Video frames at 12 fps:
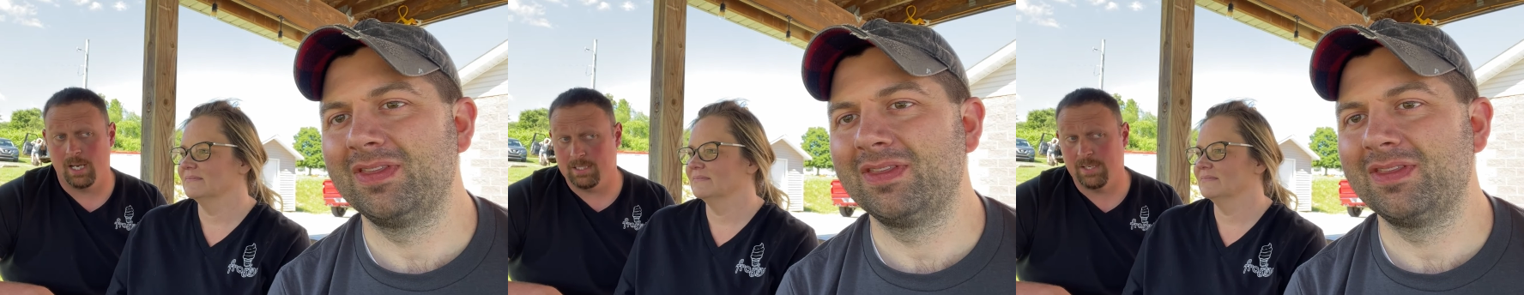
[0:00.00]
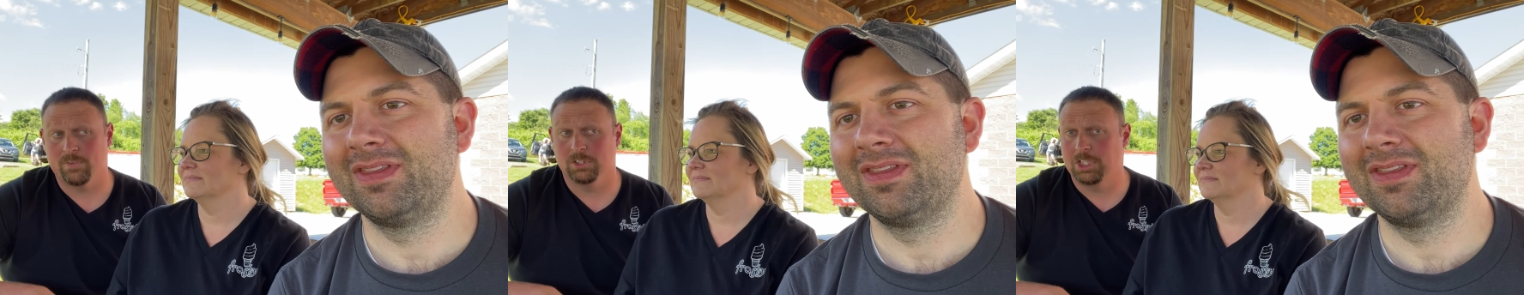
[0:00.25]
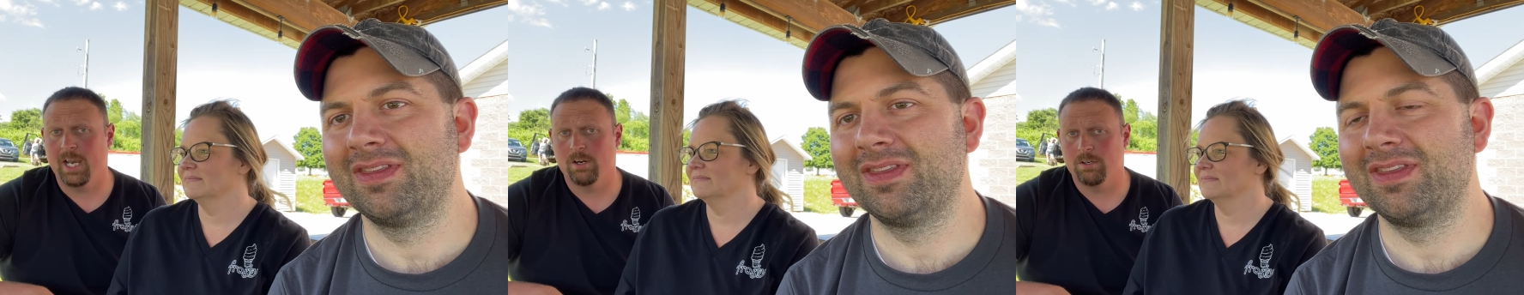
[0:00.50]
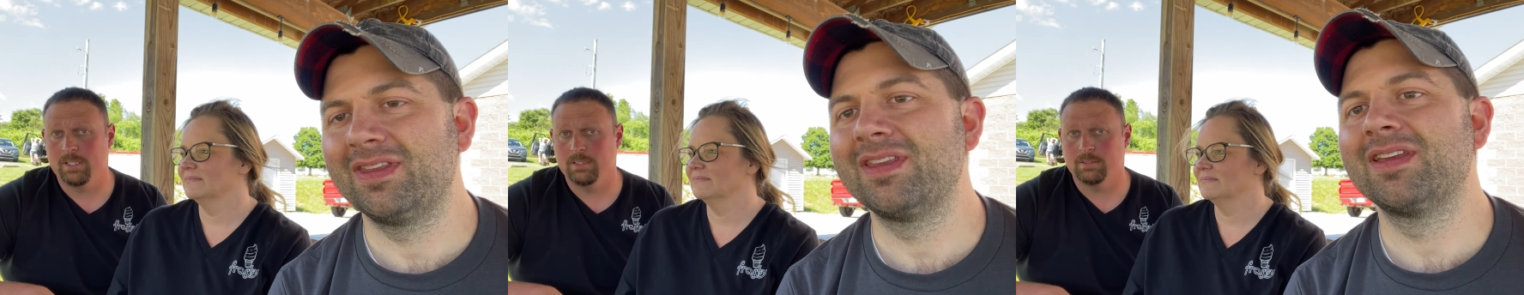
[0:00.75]
Speaker 1: different
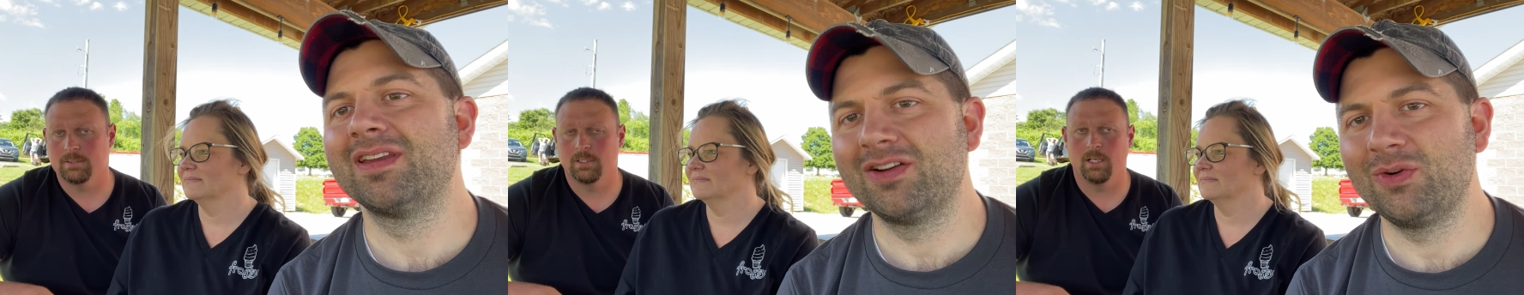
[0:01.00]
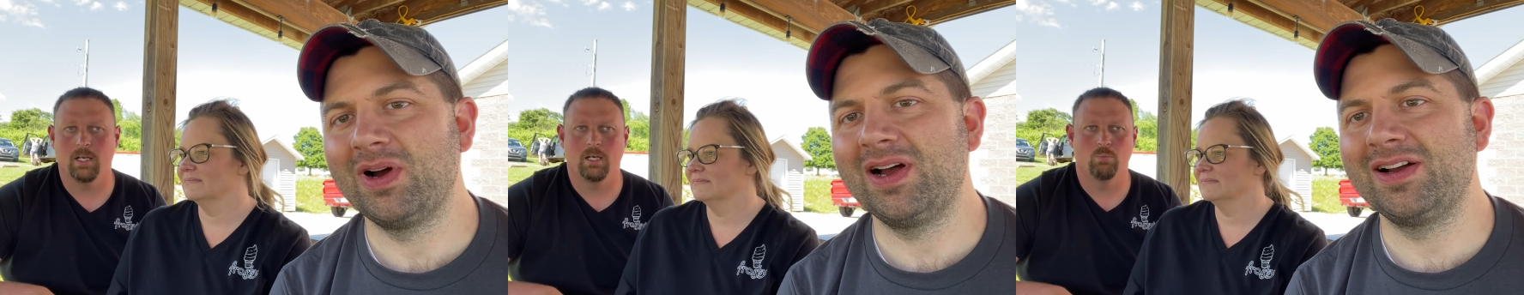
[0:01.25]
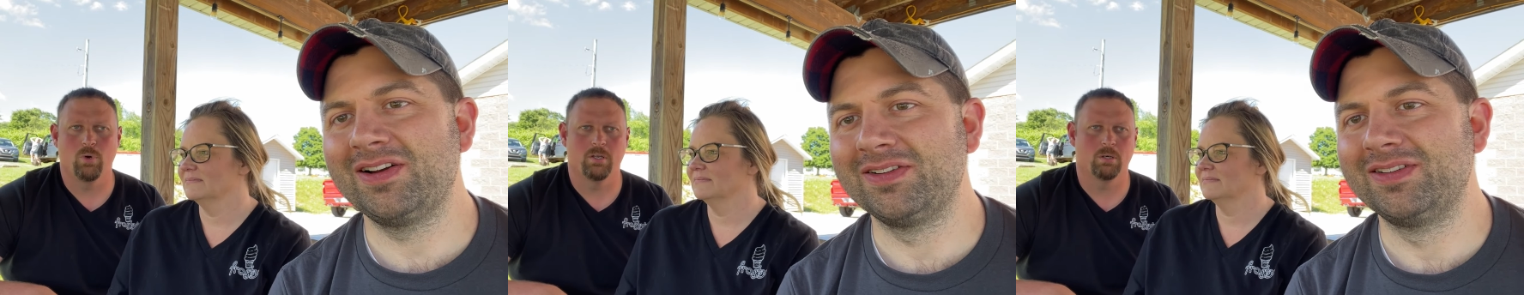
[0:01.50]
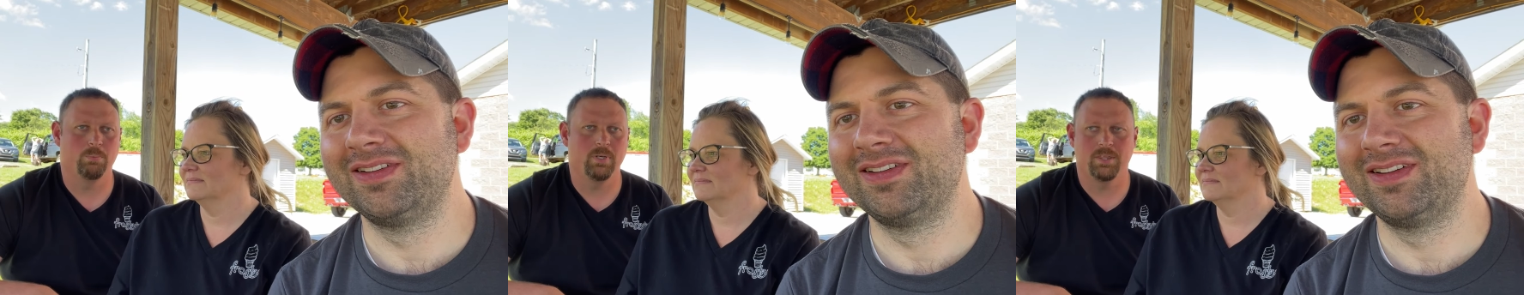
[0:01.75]
charities um, wow. um, whether
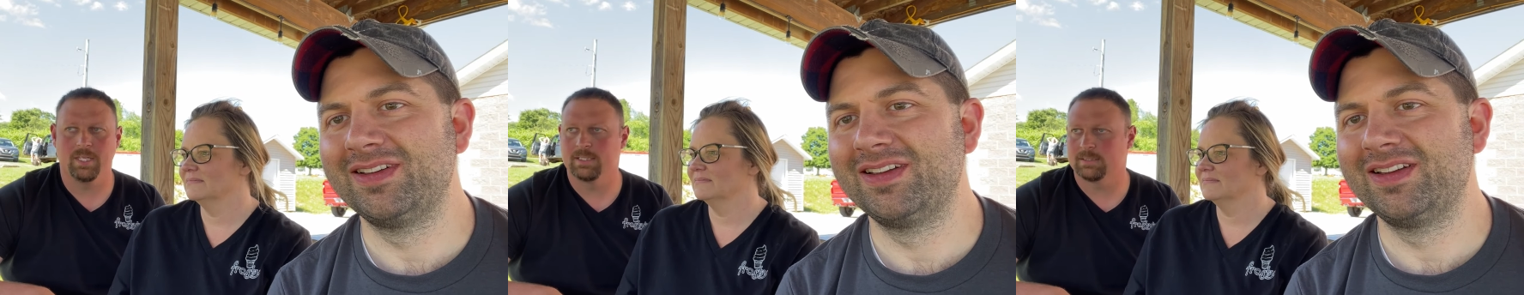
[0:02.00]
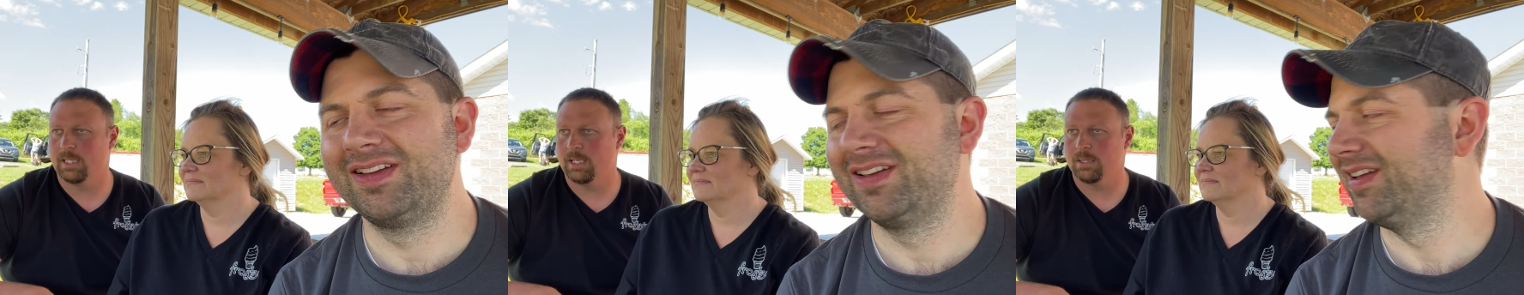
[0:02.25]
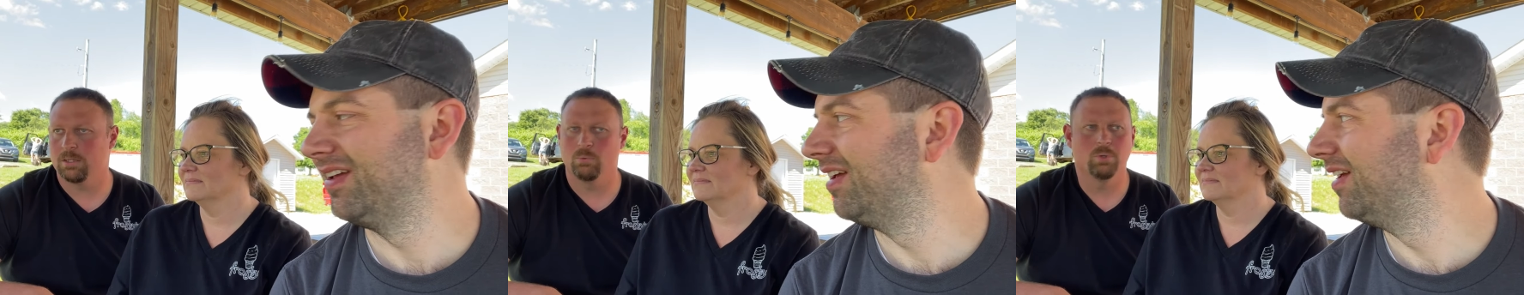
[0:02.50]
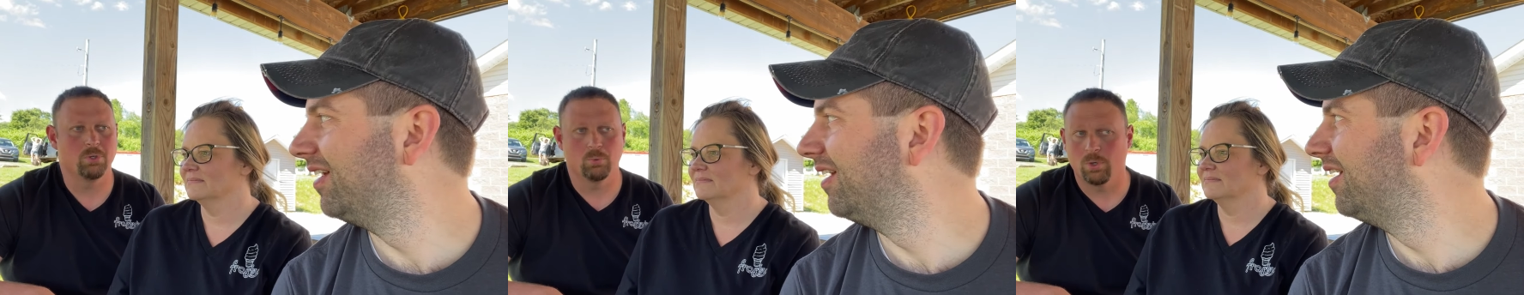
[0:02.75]
it be things like the wounded